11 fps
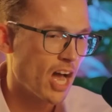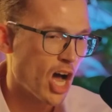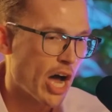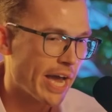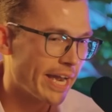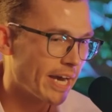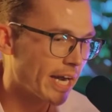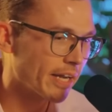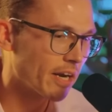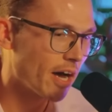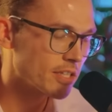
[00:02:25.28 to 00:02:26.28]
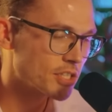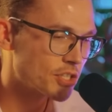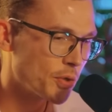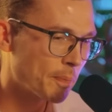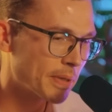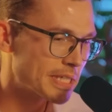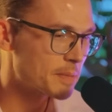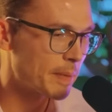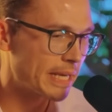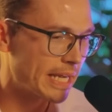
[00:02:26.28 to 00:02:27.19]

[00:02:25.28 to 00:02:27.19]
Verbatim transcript: I got asked to participate